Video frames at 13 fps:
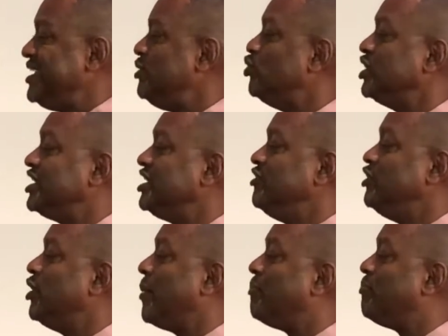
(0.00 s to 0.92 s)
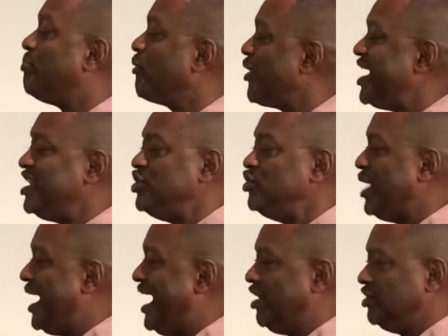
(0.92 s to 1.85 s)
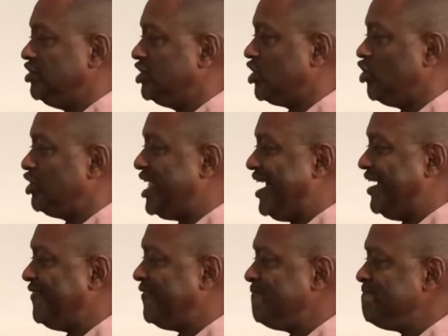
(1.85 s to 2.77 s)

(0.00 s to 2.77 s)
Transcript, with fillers: He will give you a brand new outlook on life.